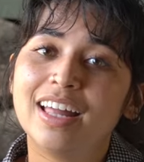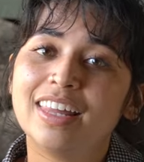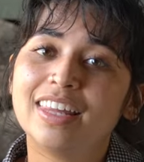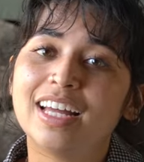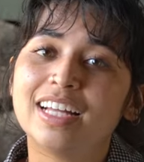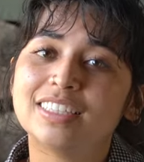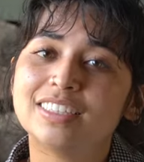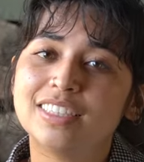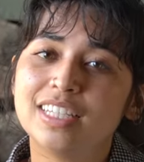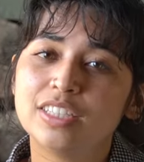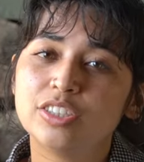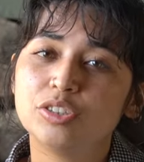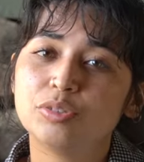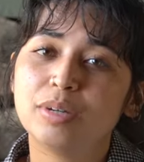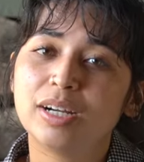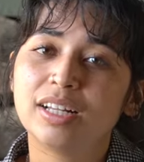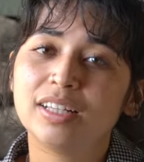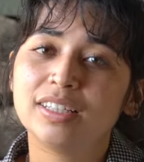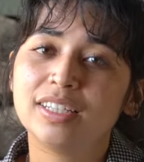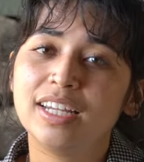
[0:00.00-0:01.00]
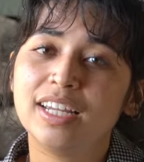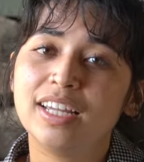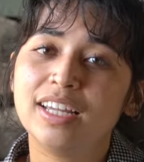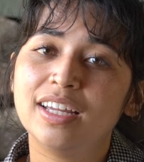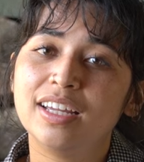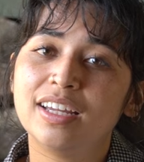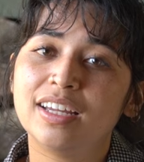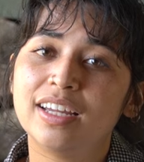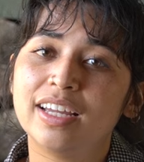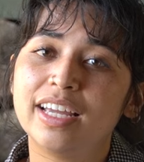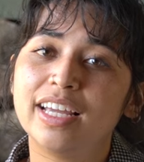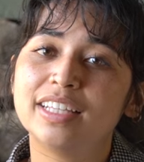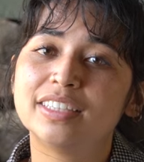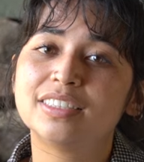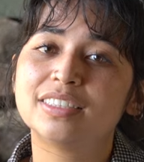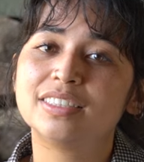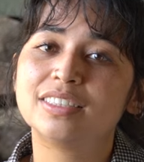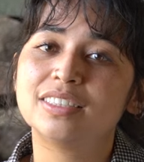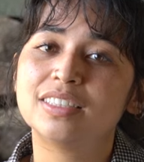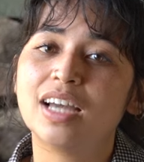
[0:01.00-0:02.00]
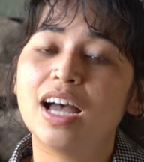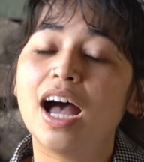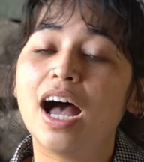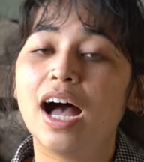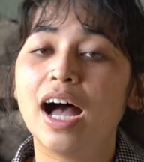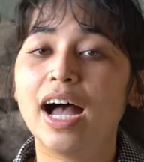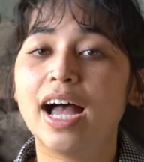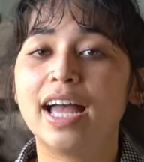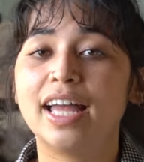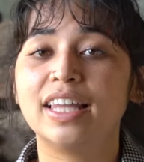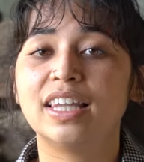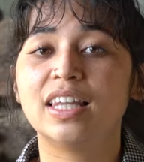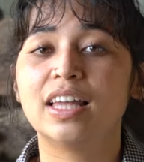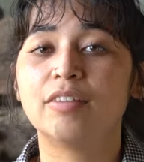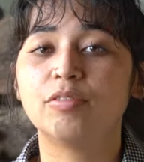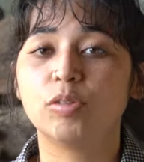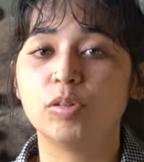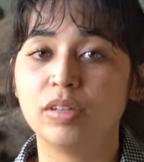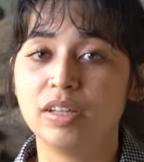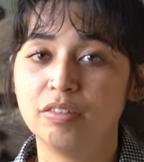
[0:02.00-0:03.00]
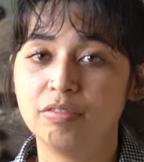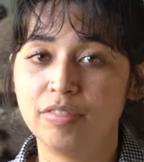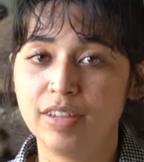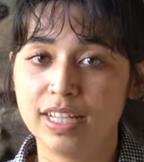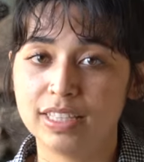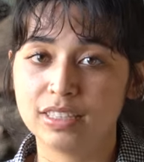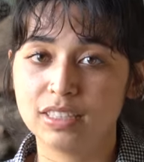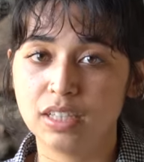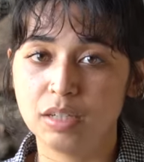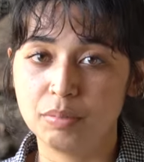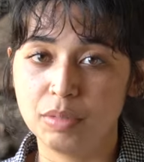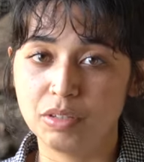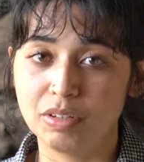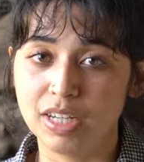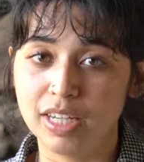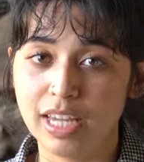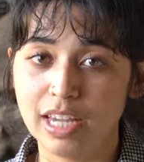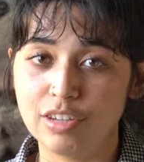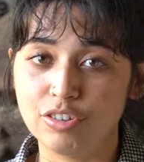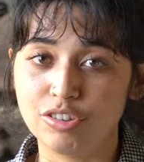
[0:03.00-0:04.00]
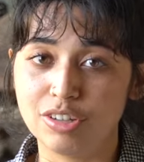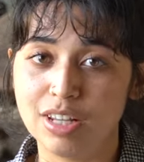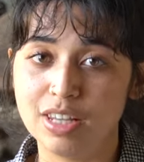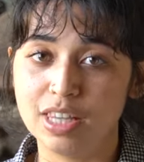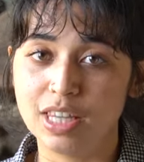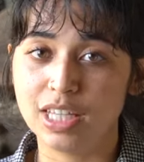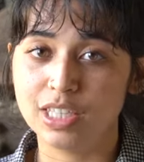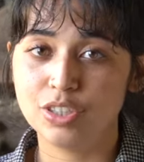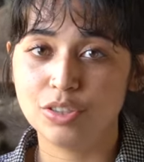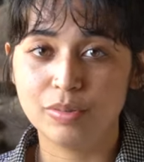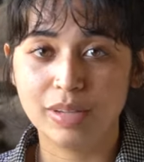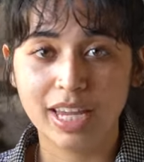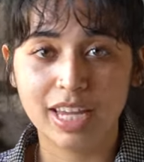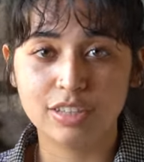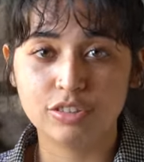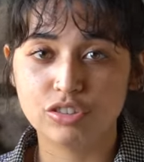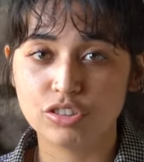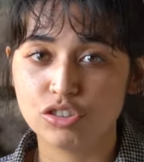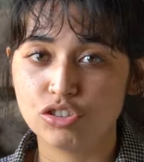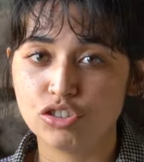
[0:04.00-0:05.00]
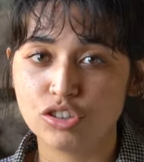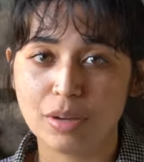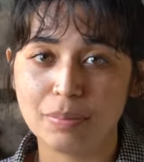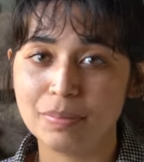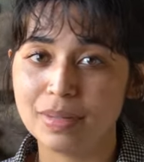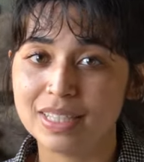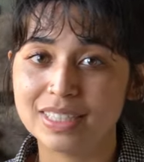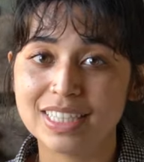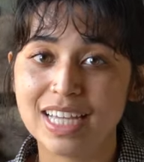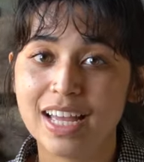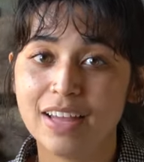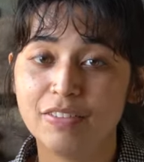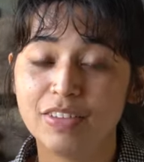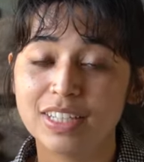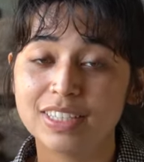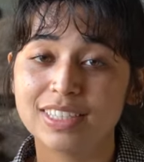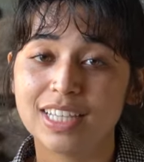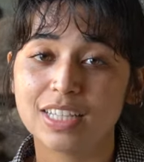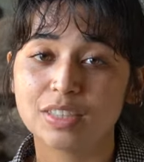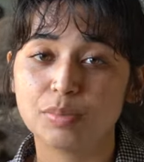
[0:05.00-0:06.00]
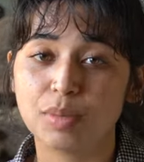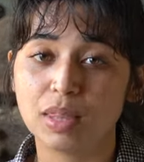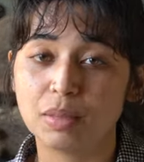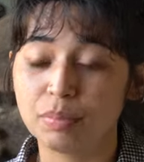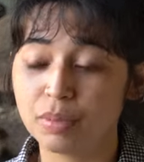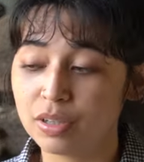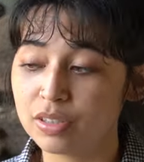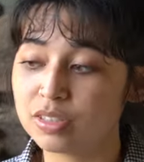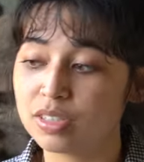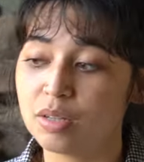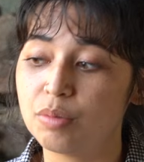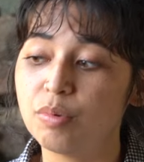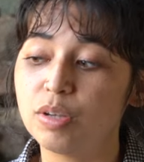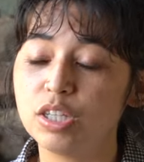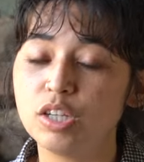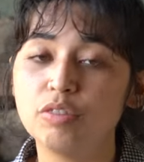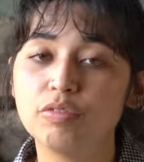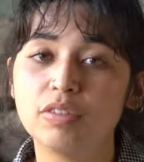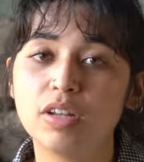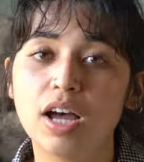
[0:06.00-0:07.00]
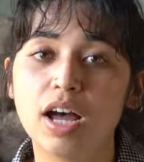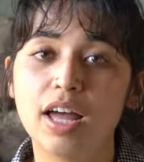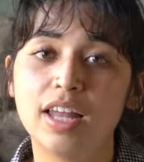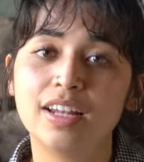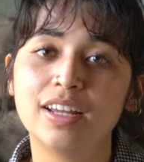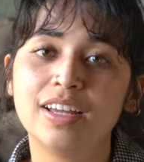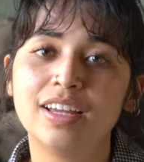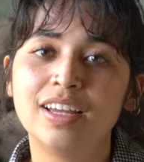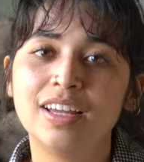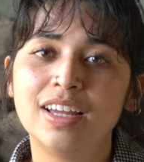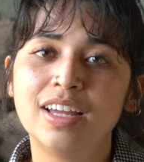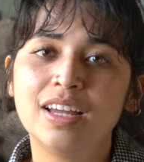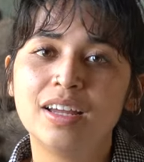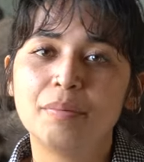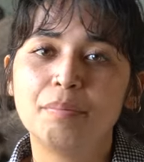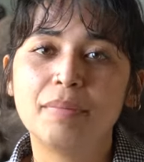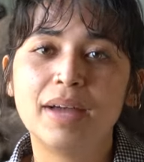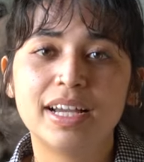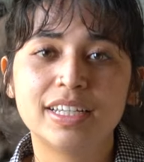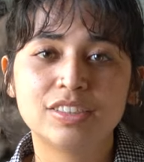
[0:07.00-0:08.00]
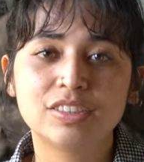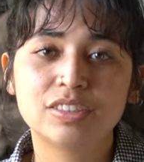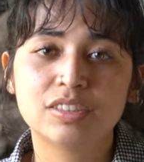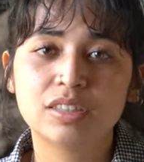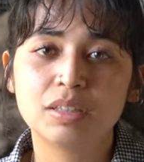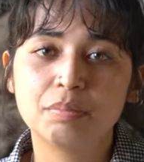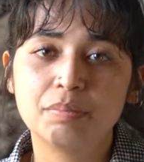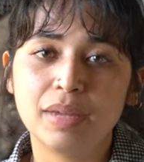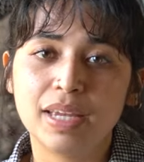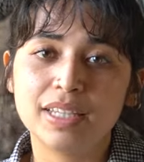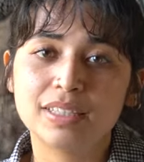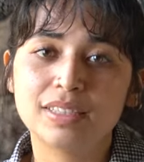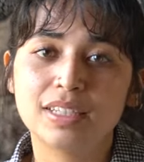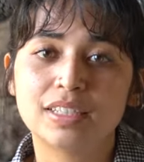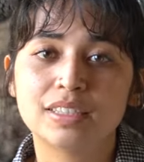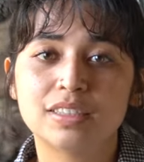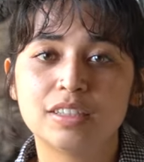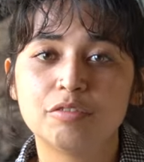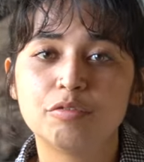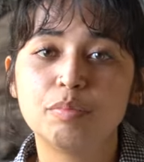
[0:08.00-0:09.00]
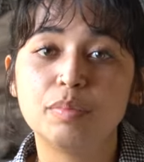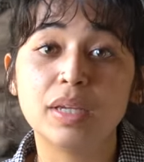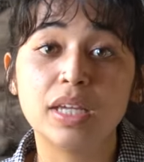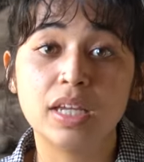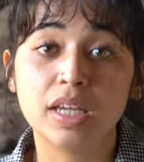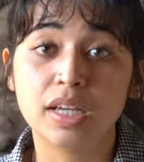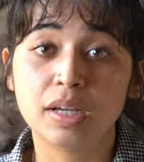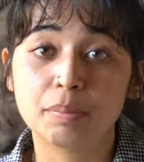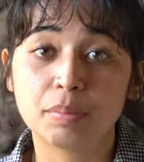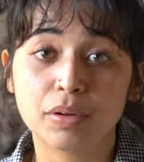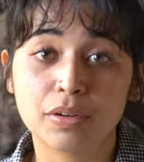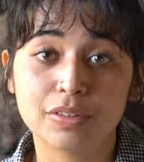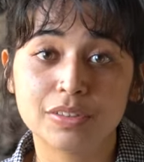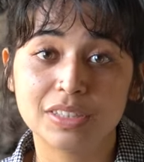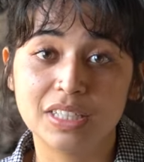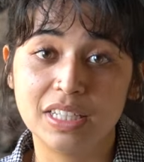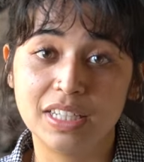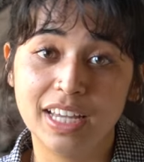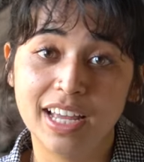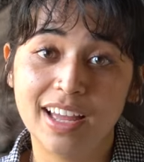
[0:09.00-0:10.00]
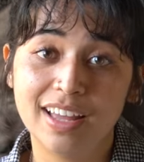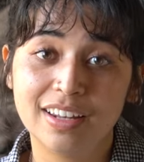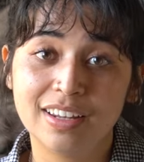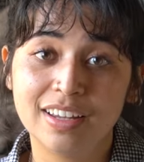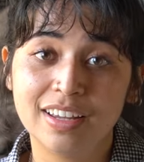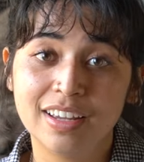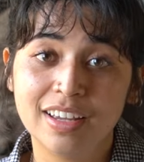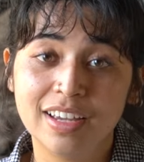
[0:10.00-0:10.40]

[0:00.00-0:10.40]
that sexuality is high-level advanced communication, that you can't just jump into having sex with a person when you've not mastered the basics of being a person yet.